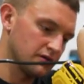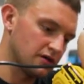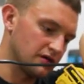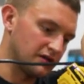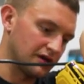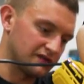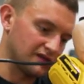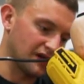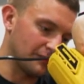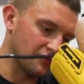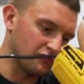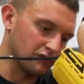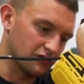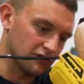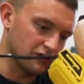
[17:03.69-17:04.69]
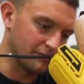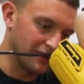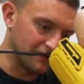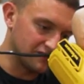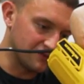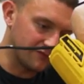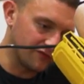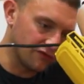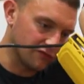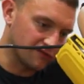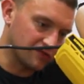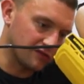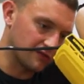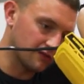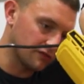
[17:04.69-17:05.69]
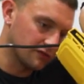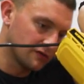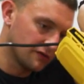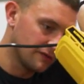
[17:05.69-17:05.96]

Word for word: Getting that top corner to mount it first, and then